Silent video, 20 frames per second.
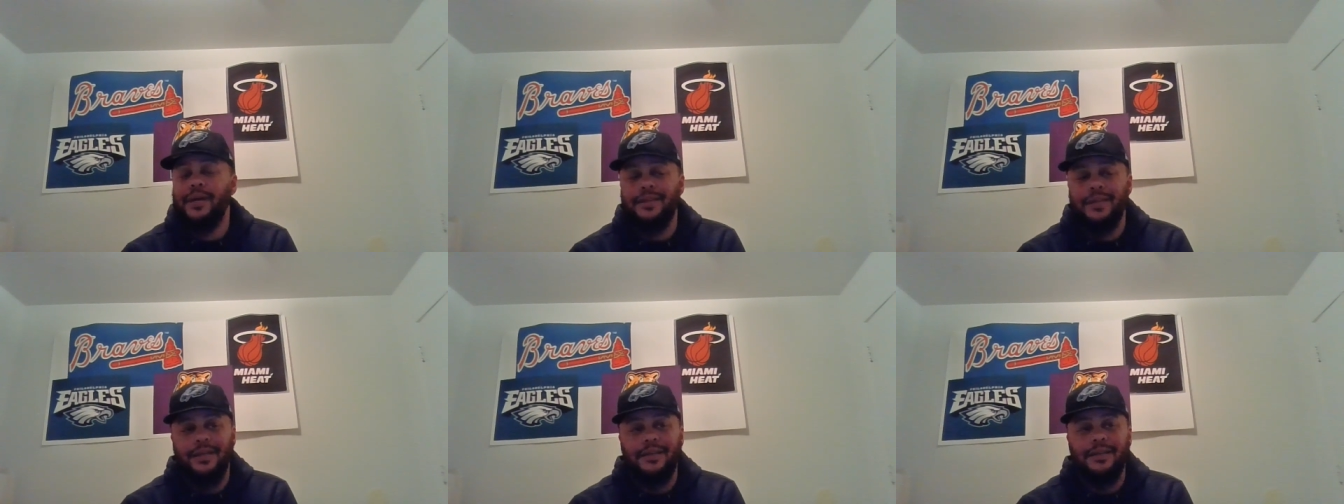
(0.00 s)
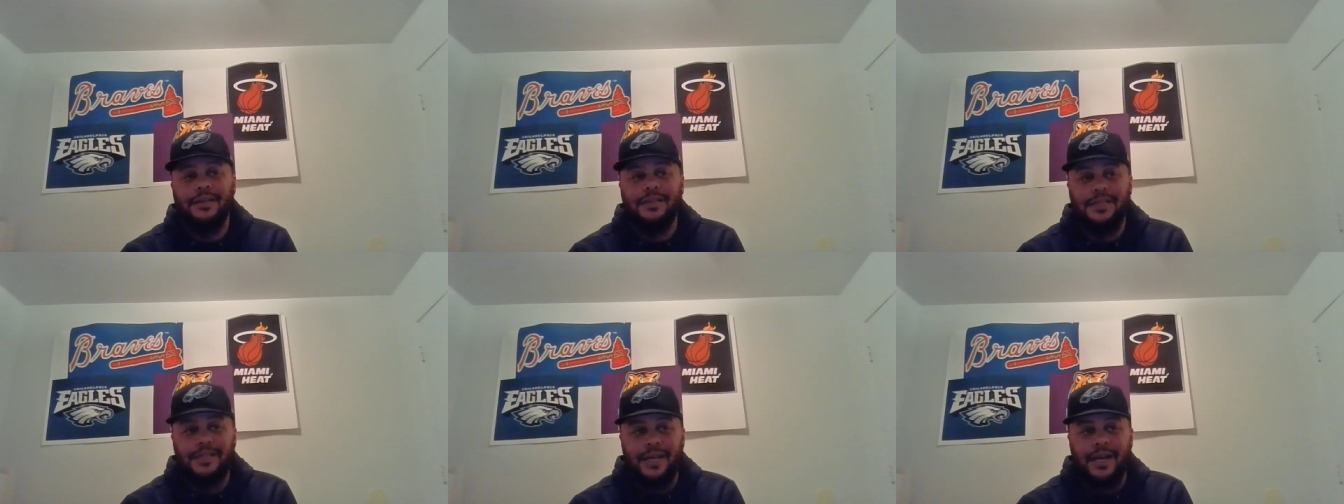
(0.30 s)
I
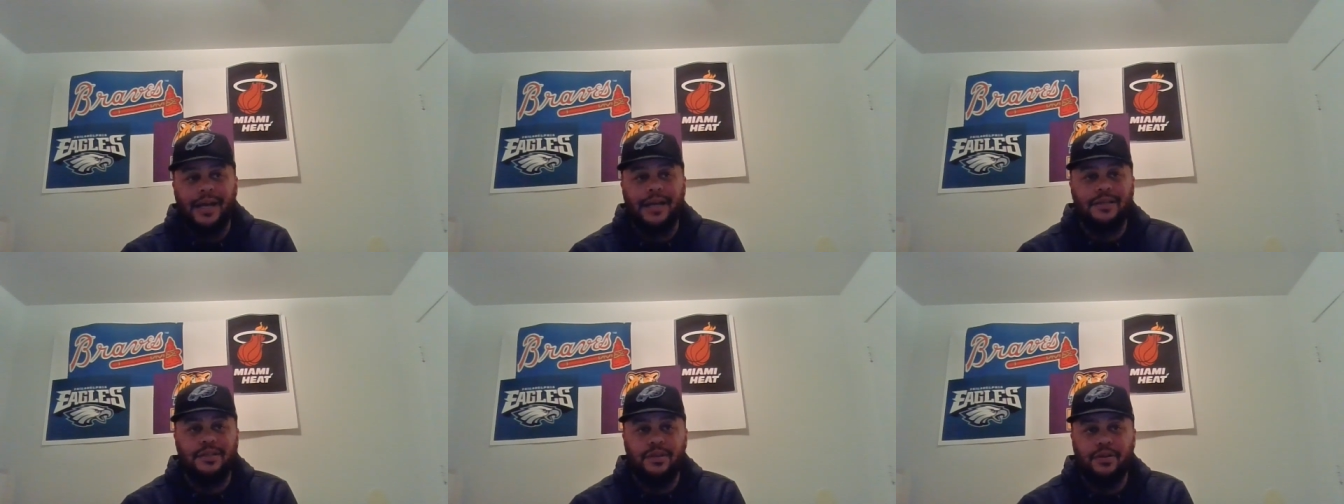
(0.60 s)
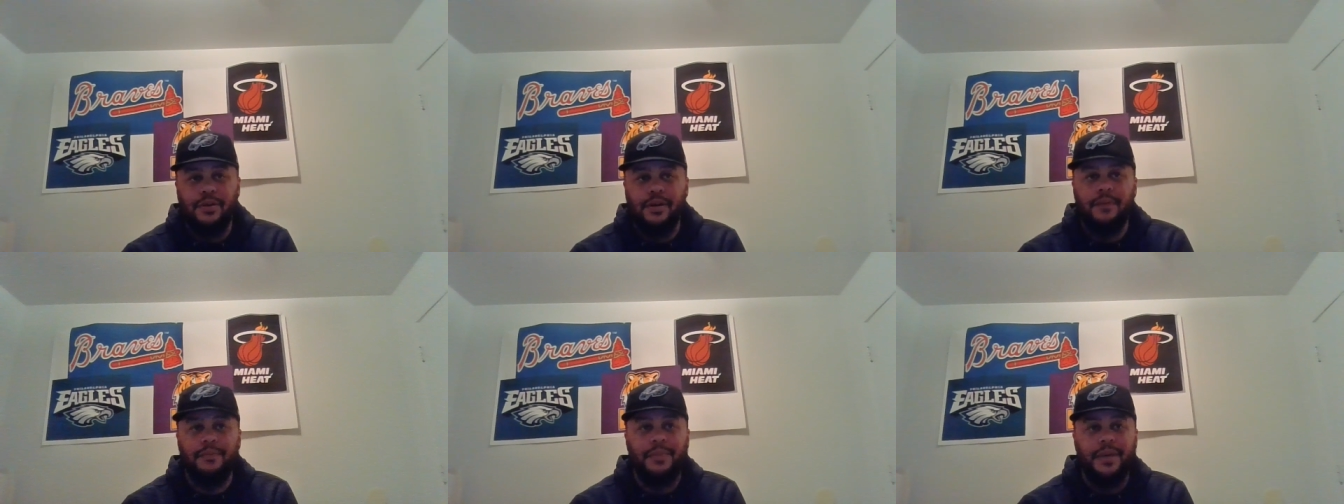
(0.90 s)
think the Giants
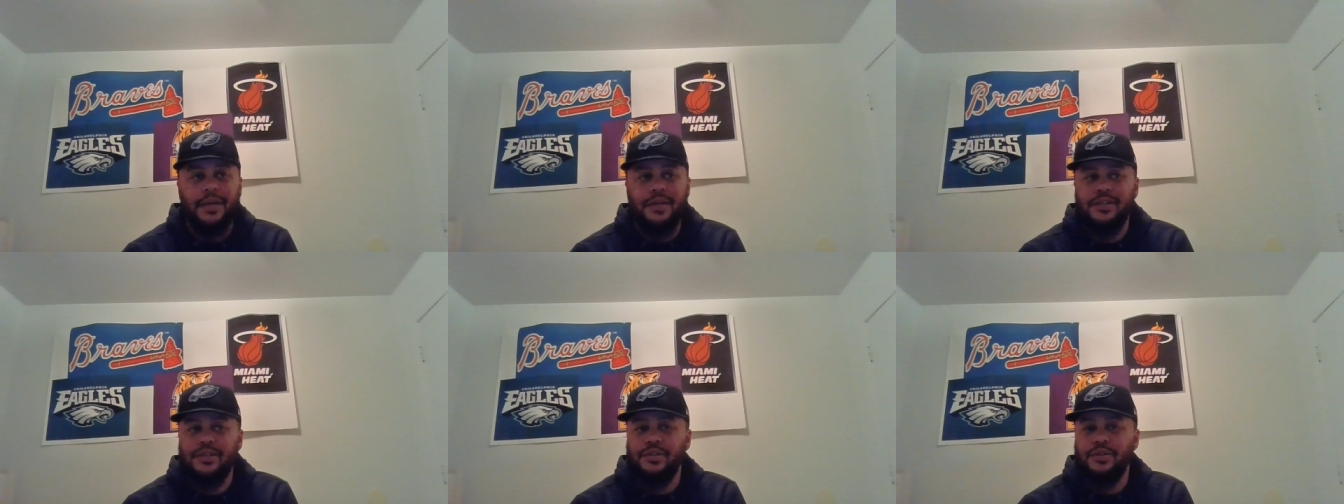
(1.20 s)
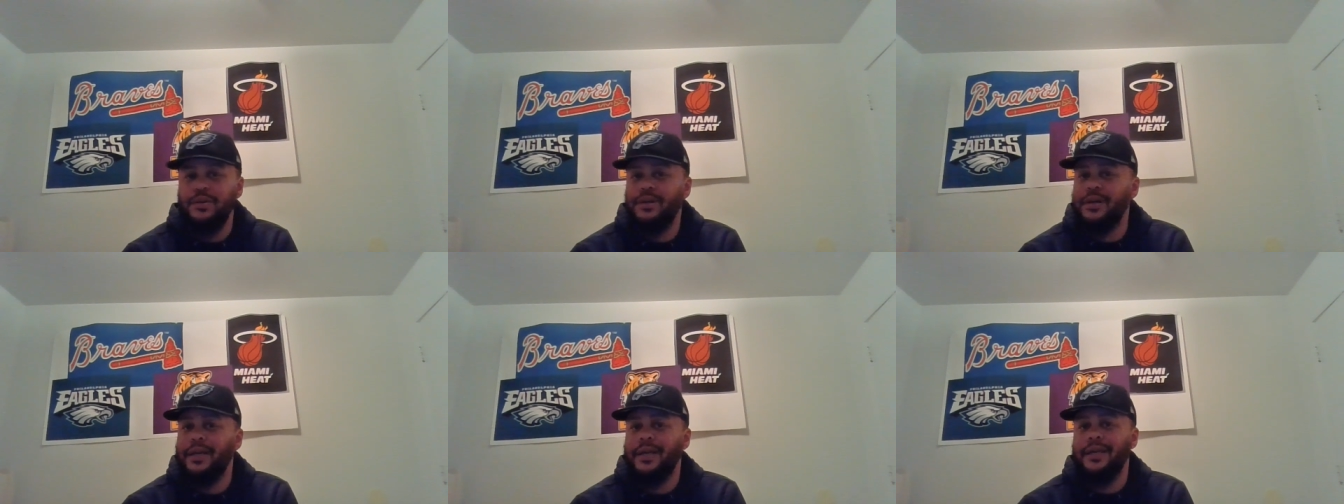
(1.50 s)
go to
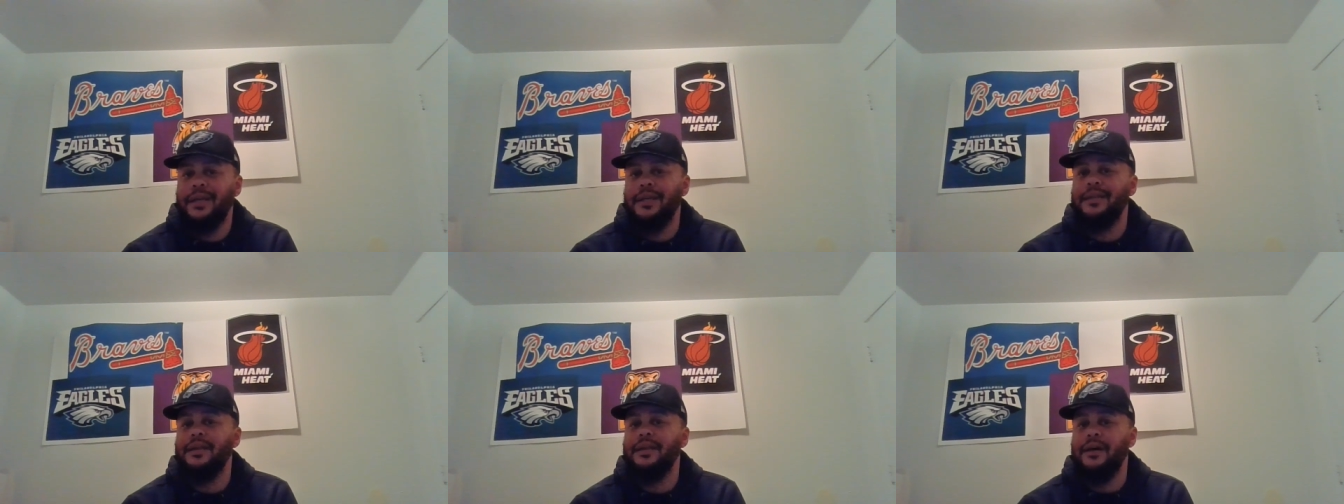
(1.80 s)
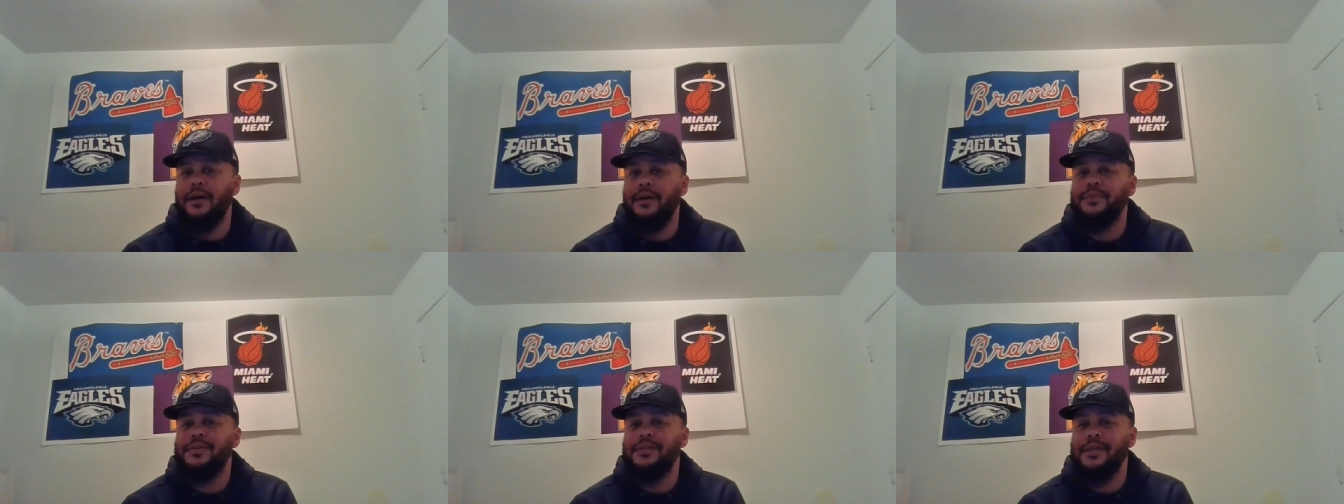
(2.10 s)
Minnesota and get the
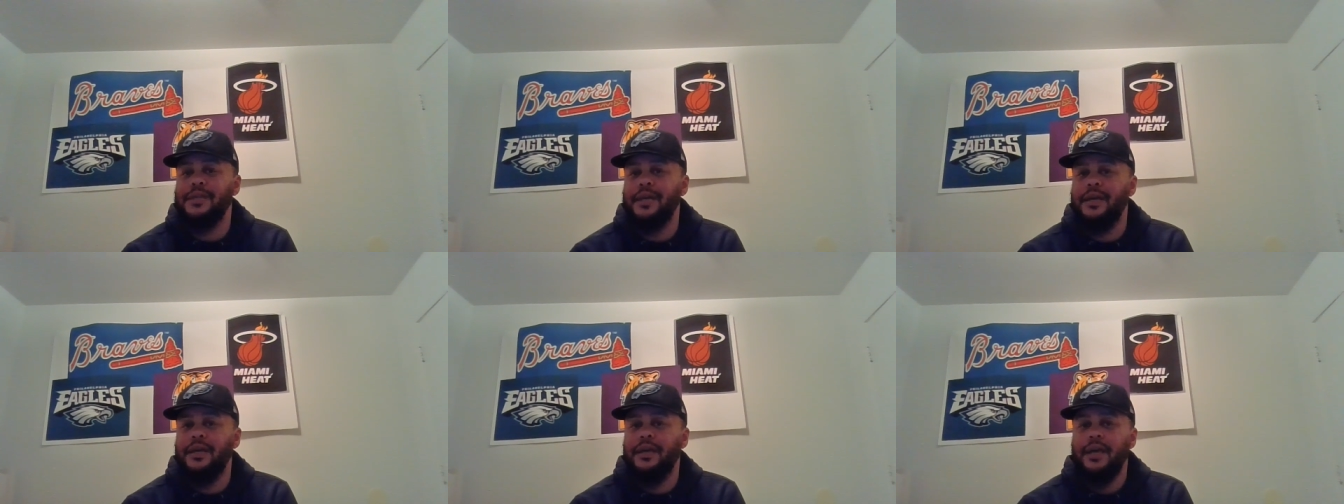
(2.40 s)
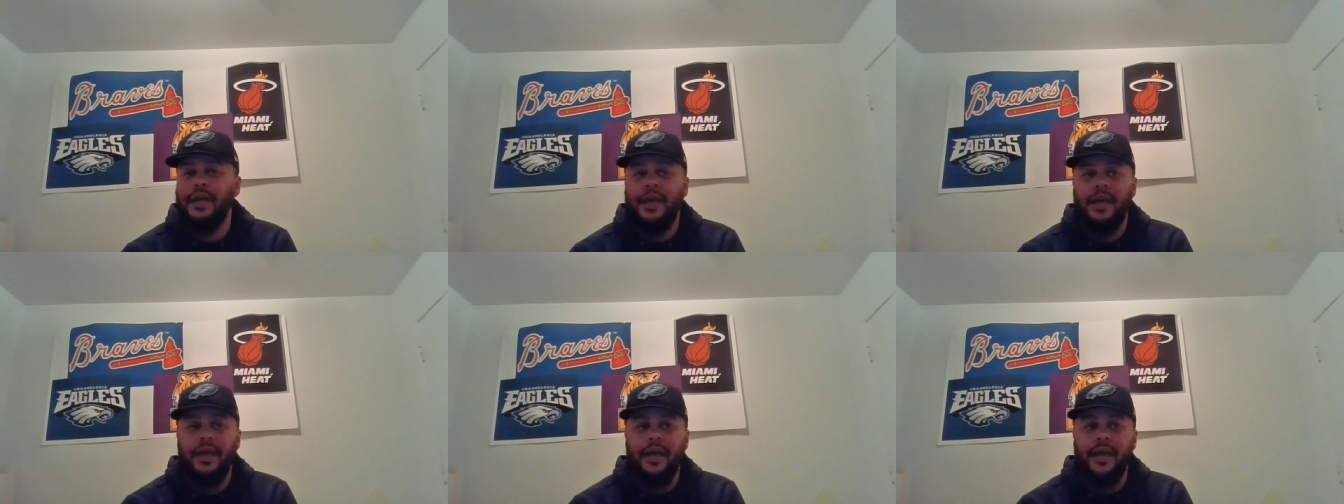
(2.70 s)
upset